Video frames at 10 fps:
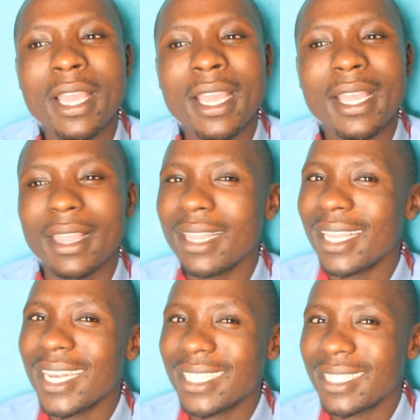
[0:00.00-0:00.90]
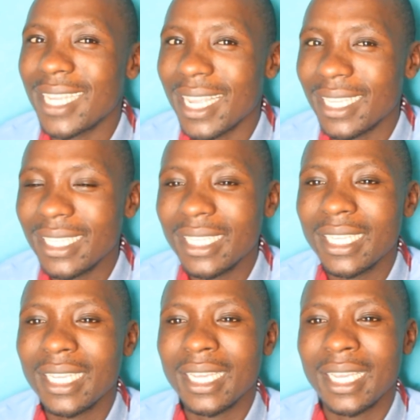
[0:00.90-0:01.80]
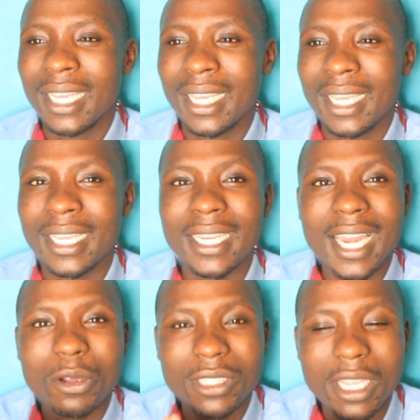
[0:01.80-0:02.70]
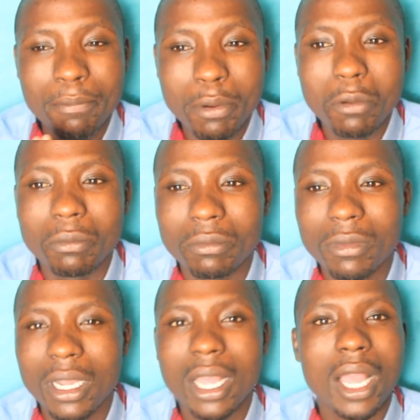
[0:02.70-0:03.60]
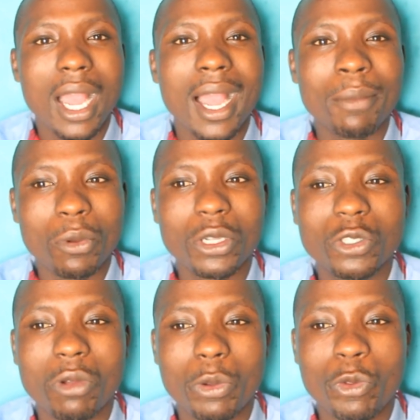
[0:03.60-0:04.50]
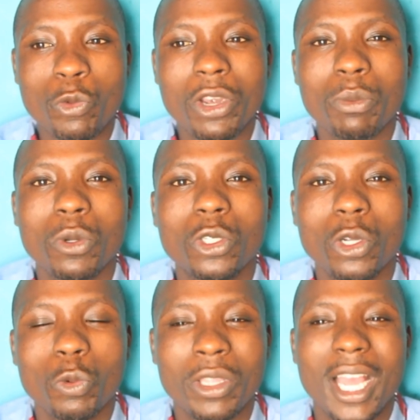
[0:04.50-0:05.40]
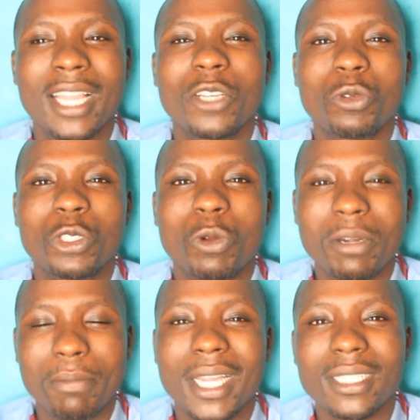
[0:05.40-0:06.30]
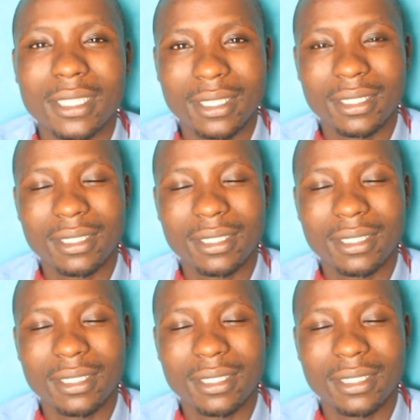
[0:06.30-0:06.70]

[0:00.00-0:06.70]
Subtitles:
Then the next day, he now say, boom, I'm going to work with William Ruto with other 21 parties.